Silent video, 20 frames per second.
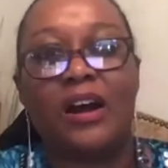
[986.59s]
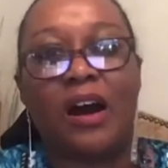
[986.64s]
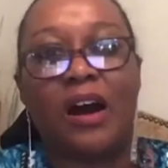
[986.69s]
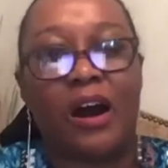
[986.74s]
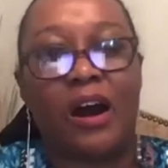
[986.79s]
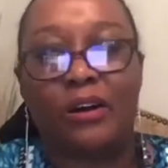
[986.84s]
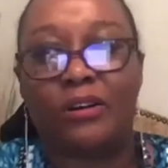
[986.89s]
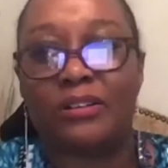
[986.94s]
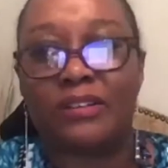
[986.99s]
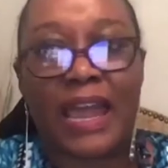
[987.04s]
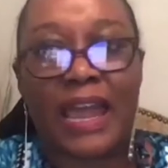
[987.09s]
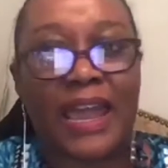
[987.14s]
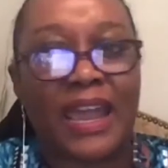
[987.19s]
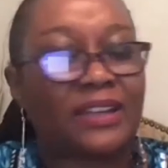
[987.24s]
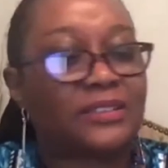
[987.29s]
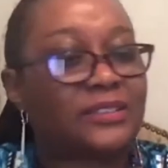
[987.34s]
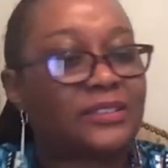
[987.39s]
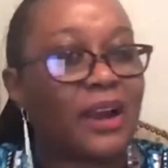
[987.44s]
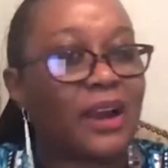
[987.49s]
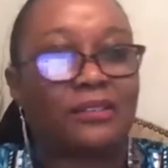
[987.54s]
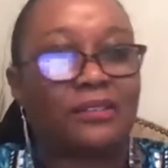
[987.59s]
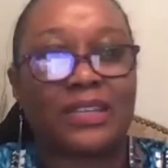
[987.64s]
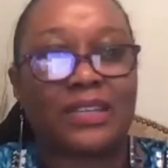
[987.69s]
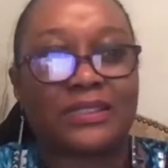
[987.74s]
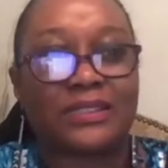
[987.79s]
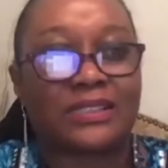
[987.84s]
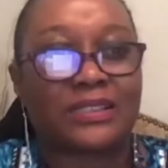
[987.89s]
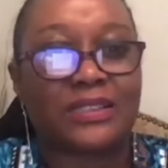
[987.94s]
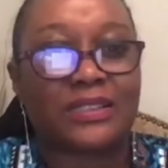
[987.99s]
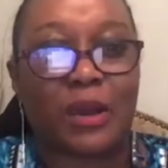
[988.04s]
own hands, y'all, this
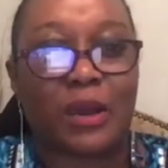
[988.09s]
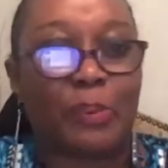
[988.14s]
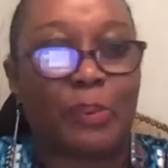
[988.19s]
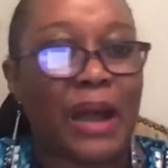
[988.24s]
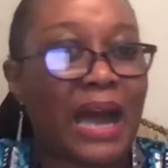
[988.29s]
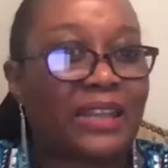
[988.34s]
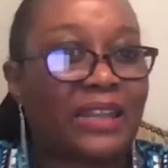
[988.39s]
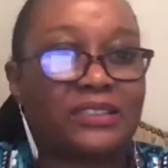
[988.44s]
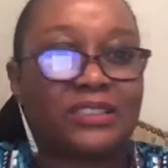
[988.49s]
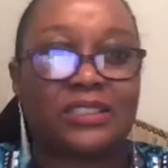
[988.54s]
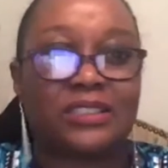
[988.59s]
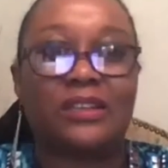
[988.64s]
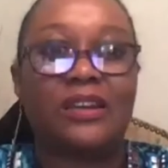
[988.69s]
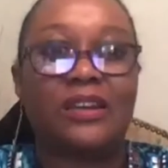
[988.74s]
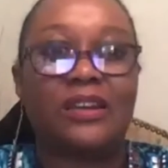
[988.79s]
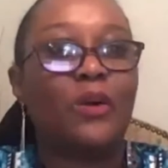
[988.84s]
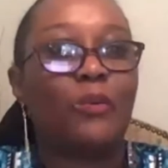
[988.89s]
is the apology.